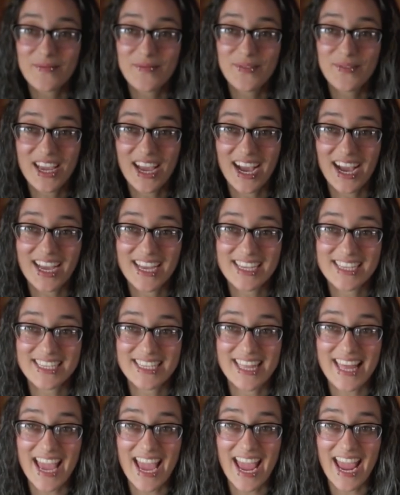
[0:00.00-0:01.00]

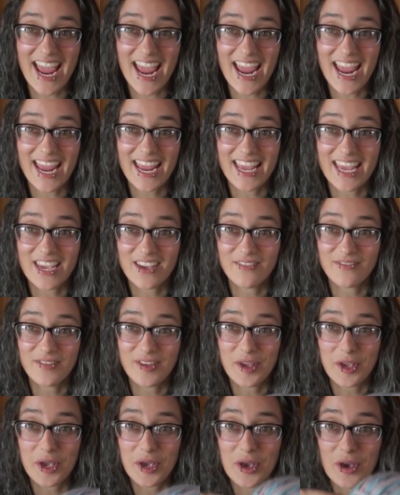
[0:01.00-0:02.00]
because they give
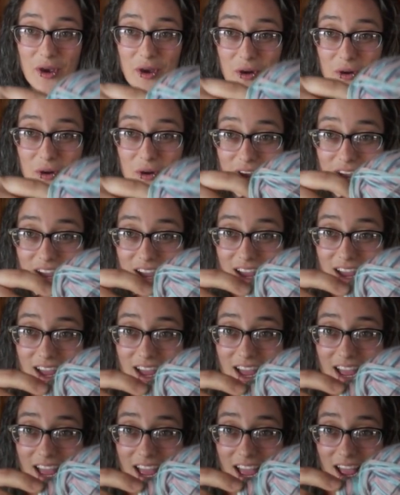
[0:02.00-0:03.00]
you
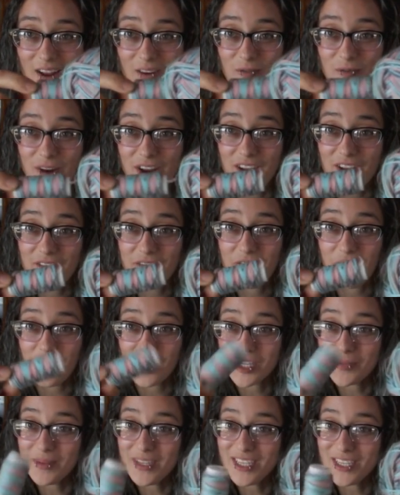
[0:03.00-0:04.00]

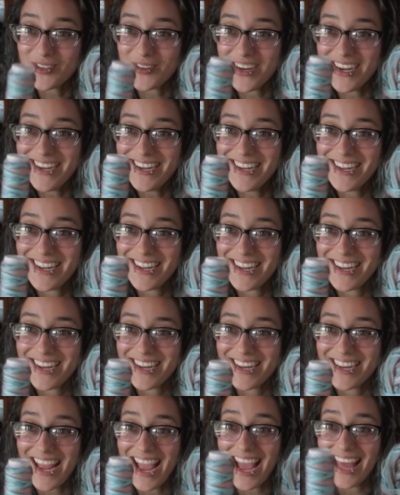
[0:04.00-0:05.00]
reinforcement string.
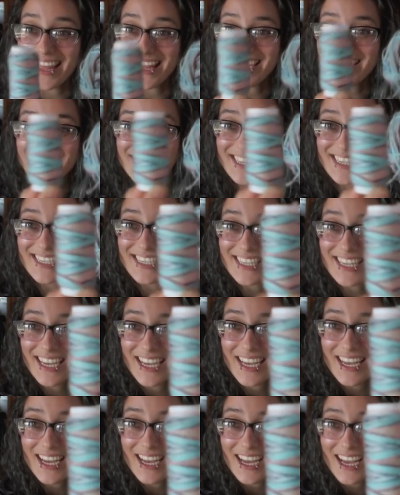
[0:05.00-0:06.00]
Yeah, this is
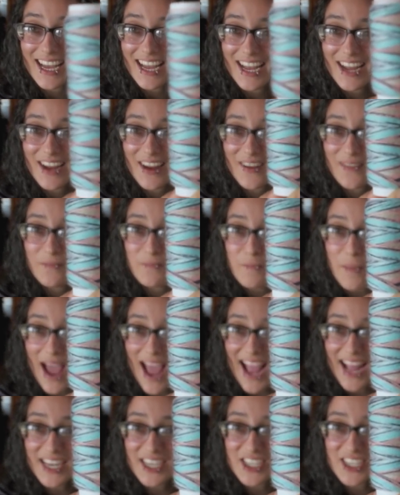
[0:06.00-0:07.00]

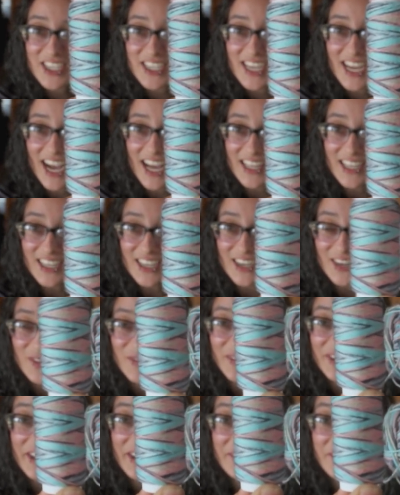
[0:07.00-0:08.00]
matched color
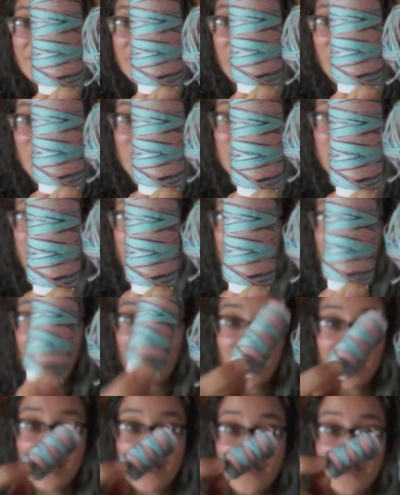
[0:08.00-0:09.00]
reinforcement
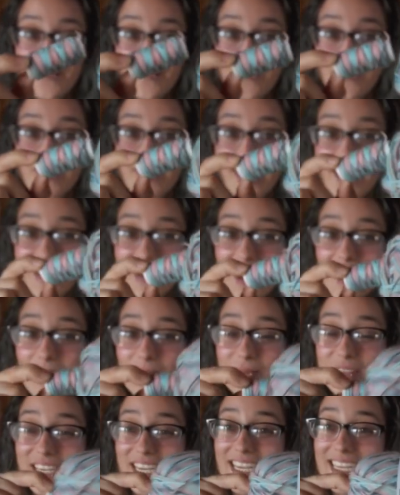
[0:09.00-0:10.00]
yarn that
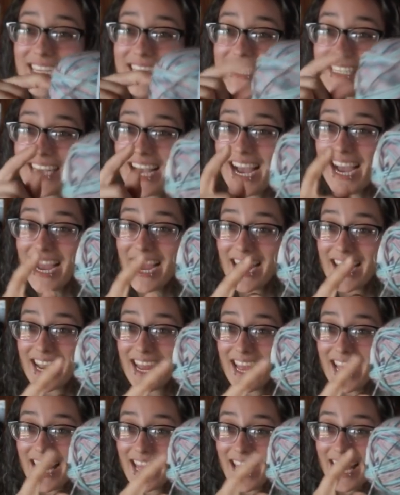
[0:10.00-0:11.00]
comes
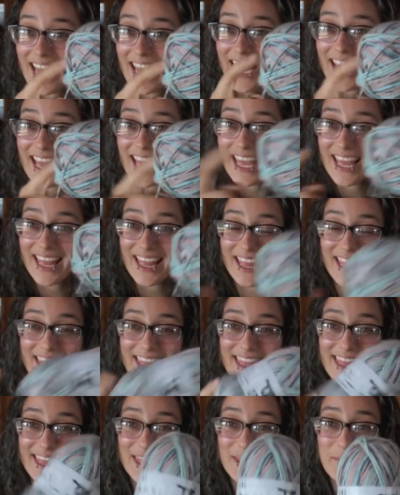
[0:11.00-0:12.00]
inside
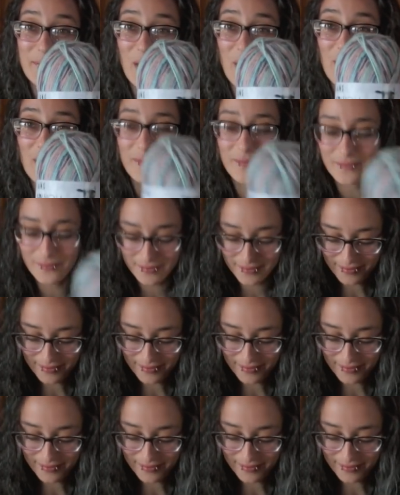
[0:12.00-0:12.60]
the ball.